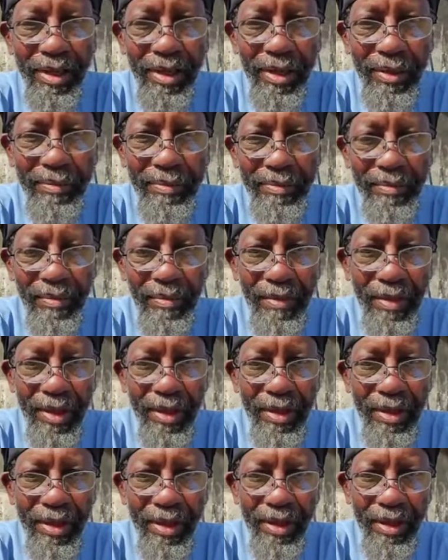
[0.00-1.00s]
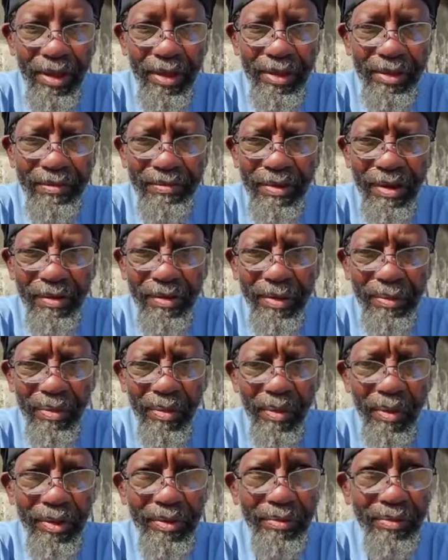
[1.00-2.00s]
Um, it's very
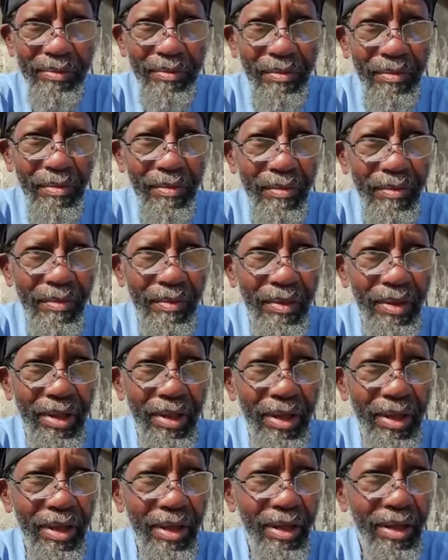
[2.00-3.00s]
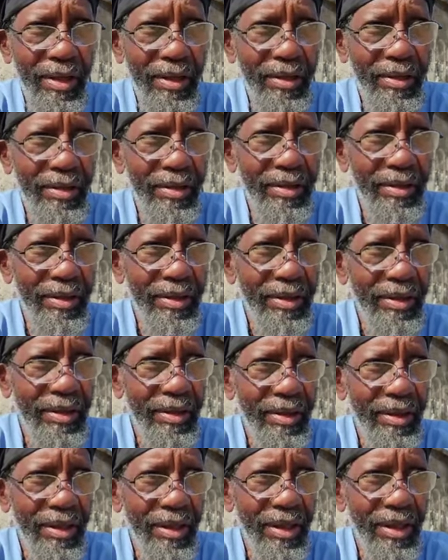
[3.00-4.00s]
important. Uh,
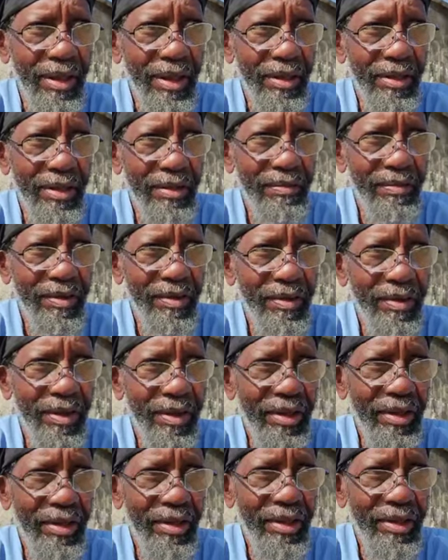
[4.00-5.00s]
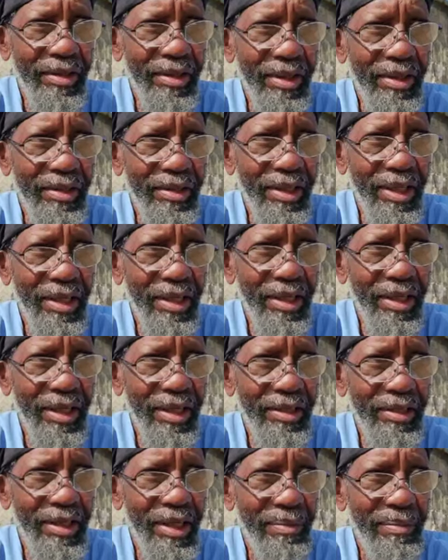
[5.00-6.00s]
and I'll give you a, a, a, tiny
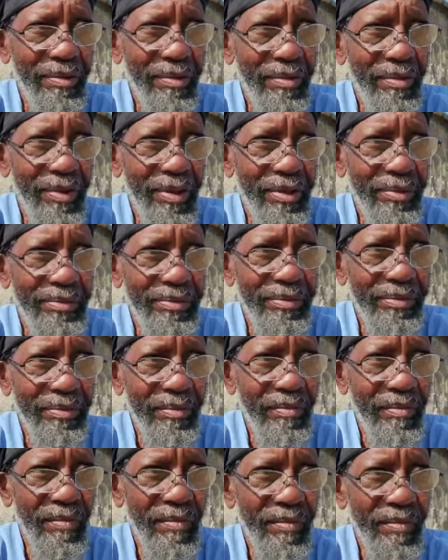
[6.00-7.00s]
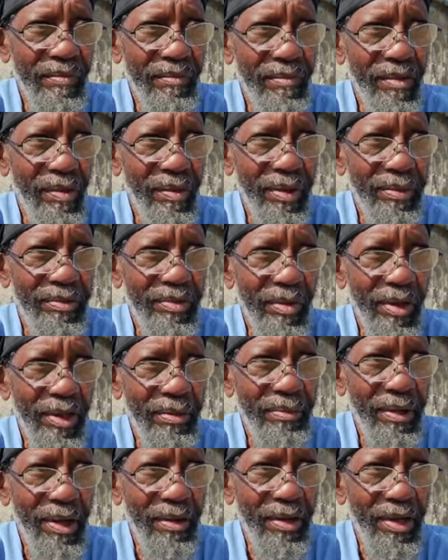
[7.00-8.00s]
example of what I'm, what I'm
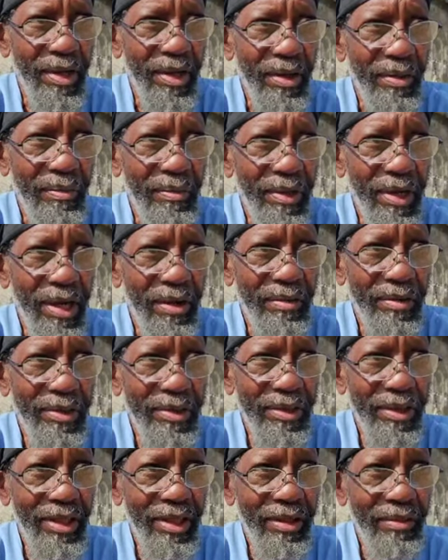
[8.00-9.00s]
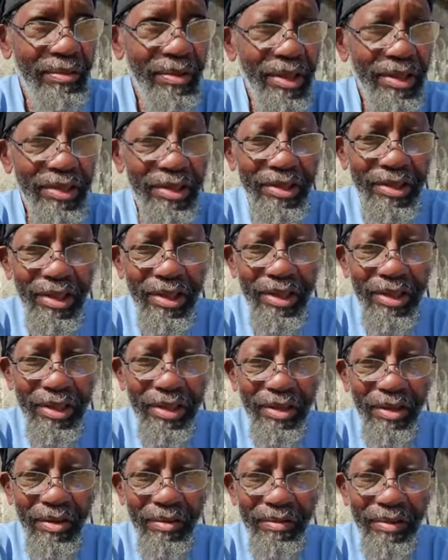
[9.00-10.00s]
talking about. When I was uh, when I was stuck in
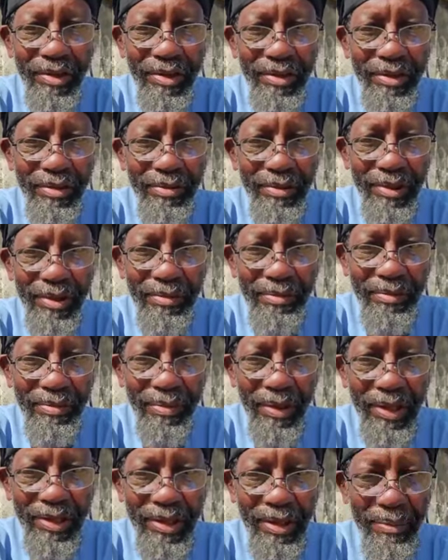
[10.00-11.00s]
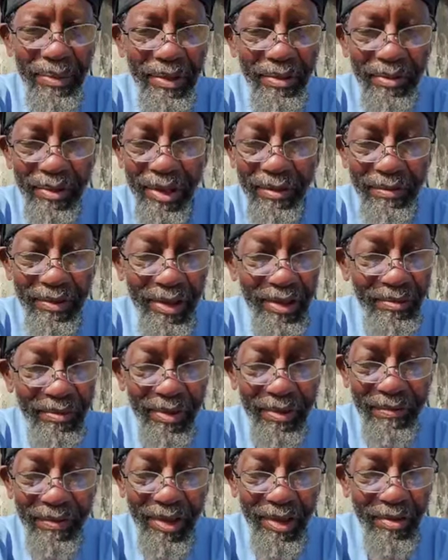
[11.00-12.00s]
the COVID, the, the pandemic, whatever the,
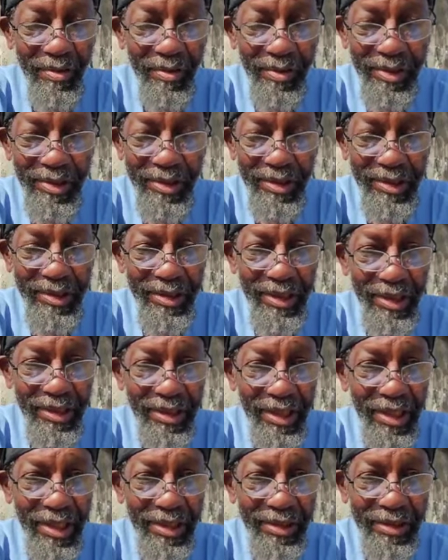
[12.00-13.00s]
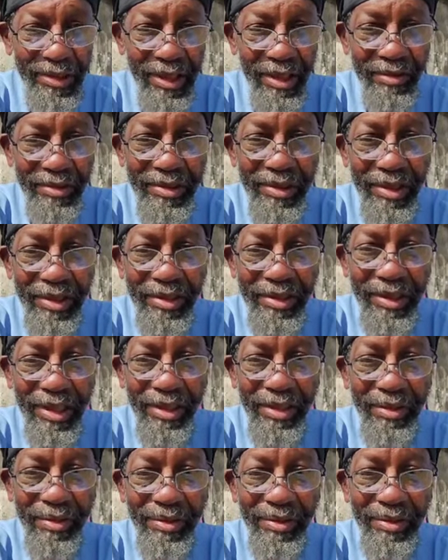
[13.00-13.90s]
whatever they call it these days, I was stuck in St.